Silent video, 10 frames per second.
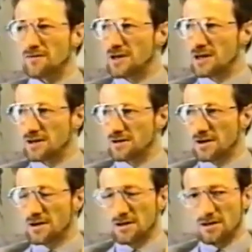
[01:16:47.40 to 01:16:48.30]
We are
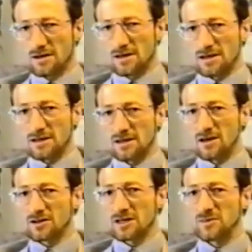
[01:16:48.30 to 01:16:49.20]
in a
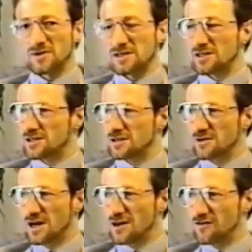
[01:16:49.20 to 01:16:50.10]
lucky position
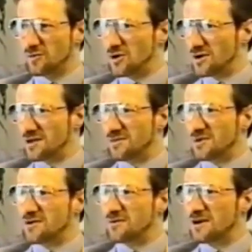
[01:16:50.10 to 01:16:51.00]
to have more and
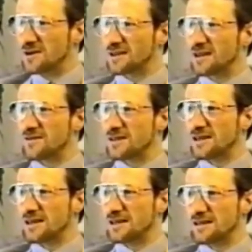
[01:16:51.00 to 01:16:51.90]
more work every
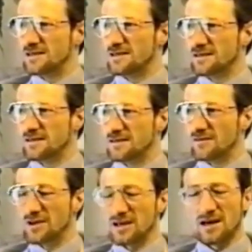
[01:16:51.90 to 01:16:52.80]
day,
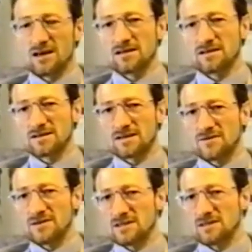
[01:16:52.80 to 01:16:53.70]
and we hired
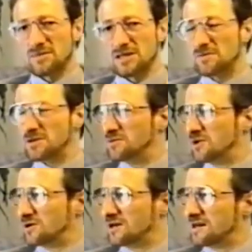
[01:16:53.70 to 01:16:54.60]
70 people
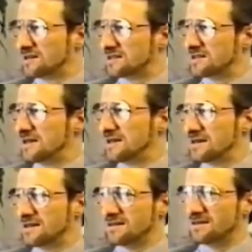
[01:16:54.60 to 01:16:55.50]
more last
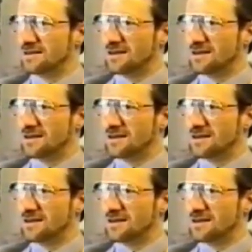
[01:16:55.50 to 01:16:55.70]
year. And,